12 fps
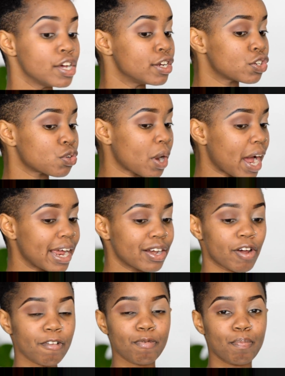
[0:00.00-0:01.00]
to
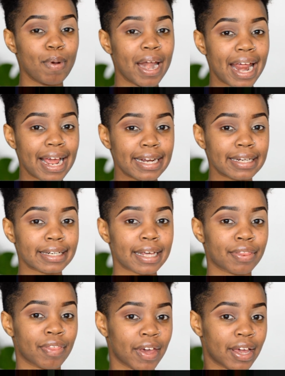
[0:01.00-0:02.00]
kind of blend
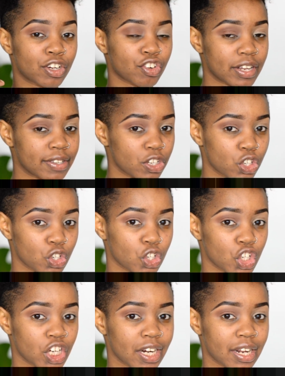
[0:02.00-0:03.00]
the
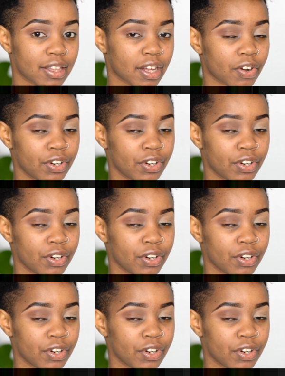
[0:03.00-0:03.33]
transition shade and the